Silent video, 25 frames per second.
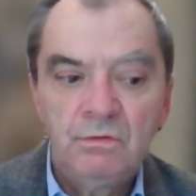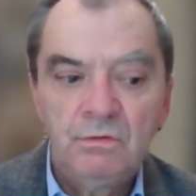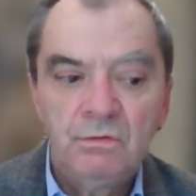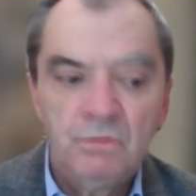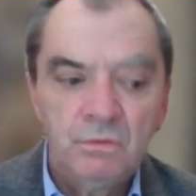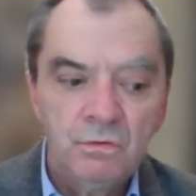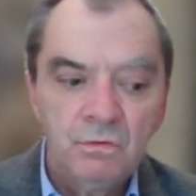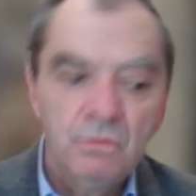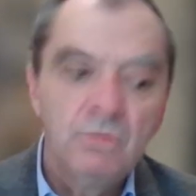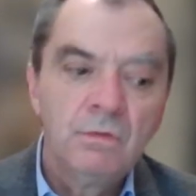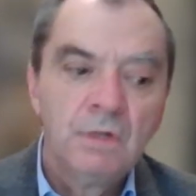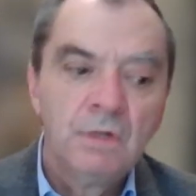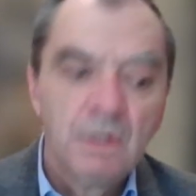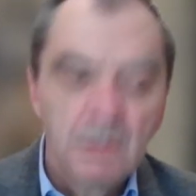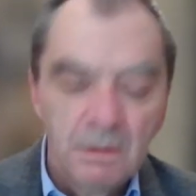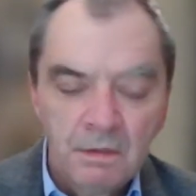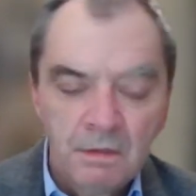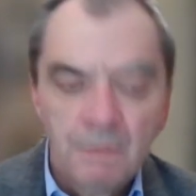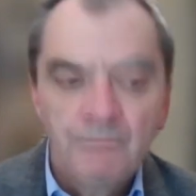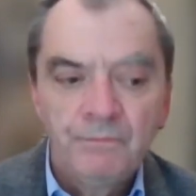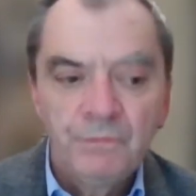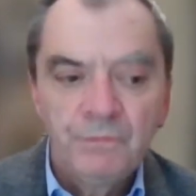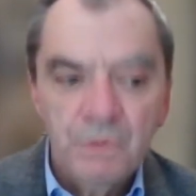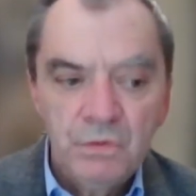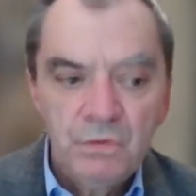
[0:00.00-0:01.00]
to
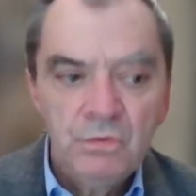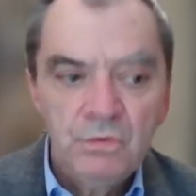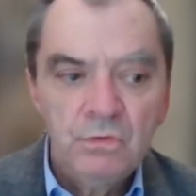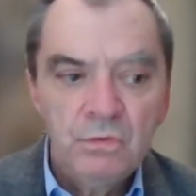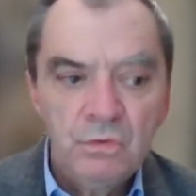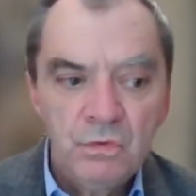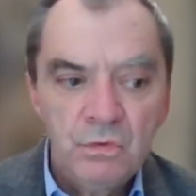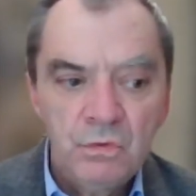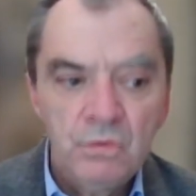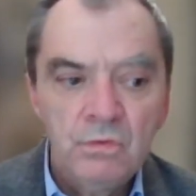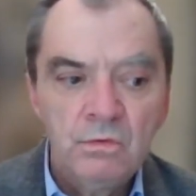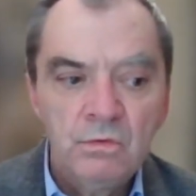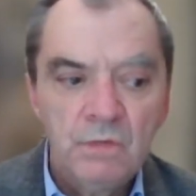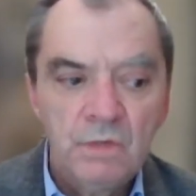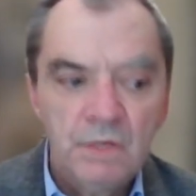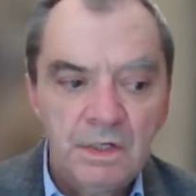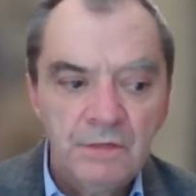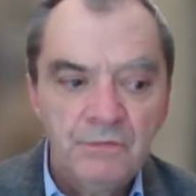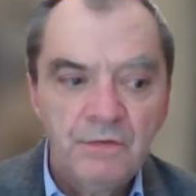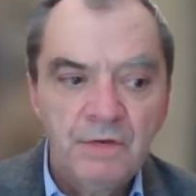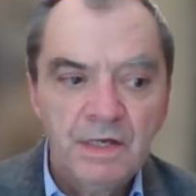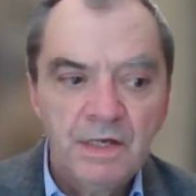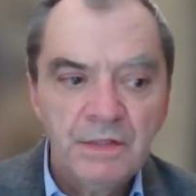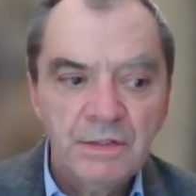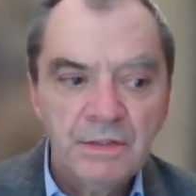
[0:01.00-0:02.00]
to
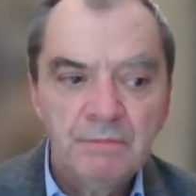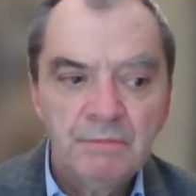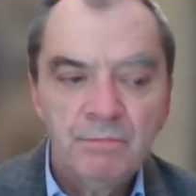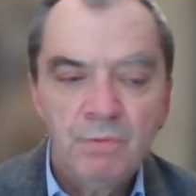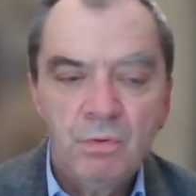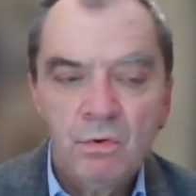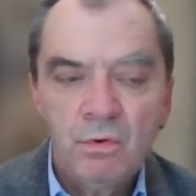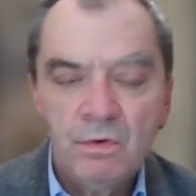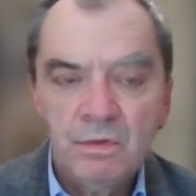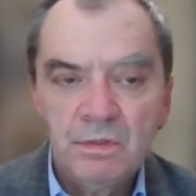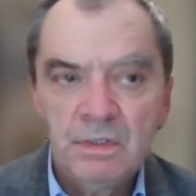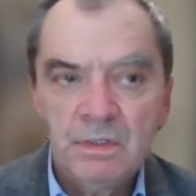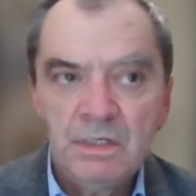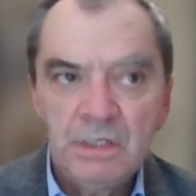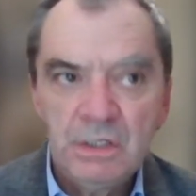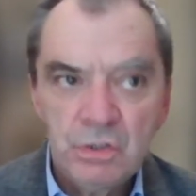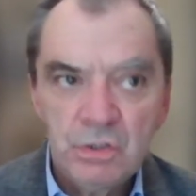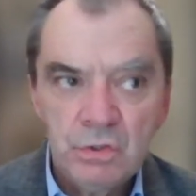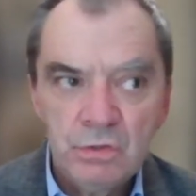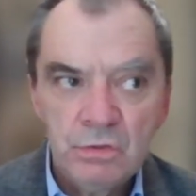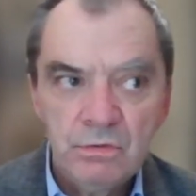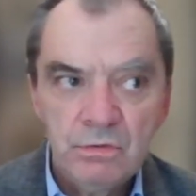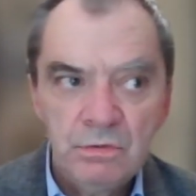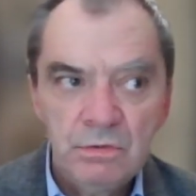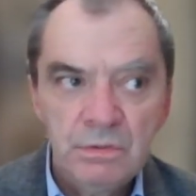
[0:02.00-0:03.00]
address important
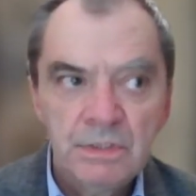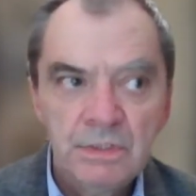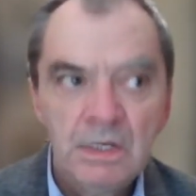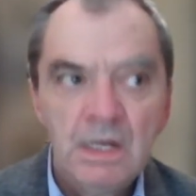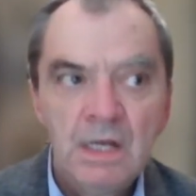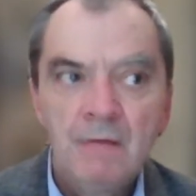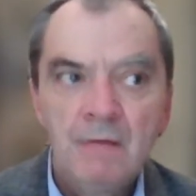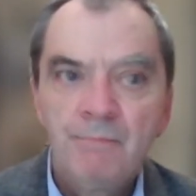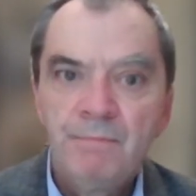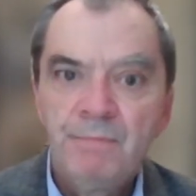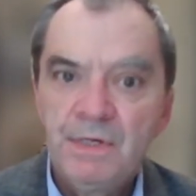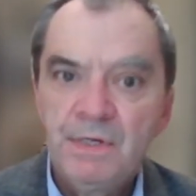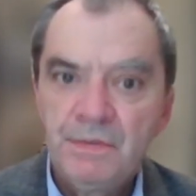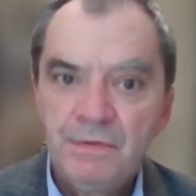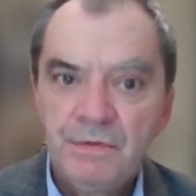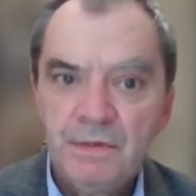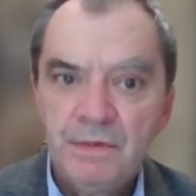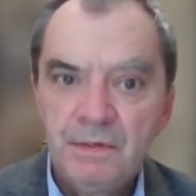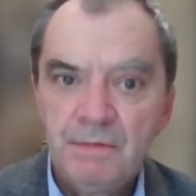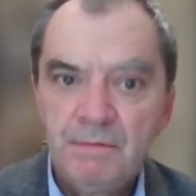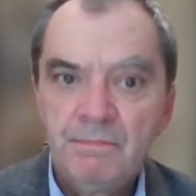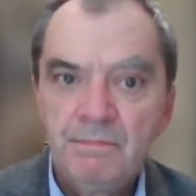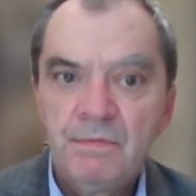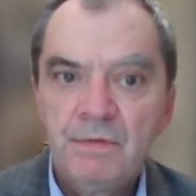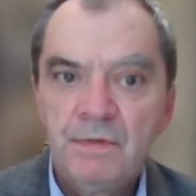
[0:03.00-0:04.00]
issues, but
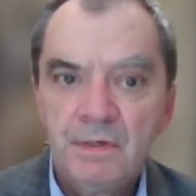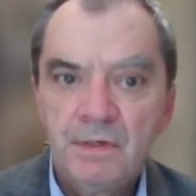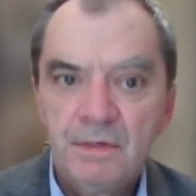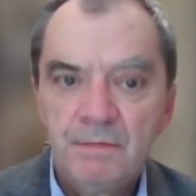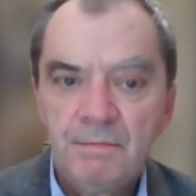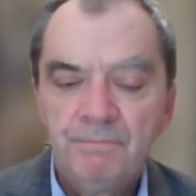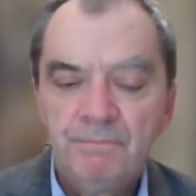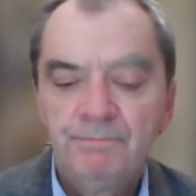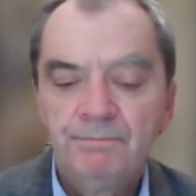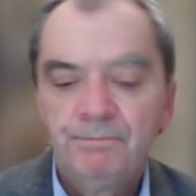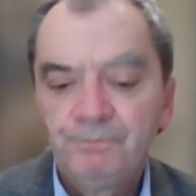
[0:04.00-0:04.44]
the the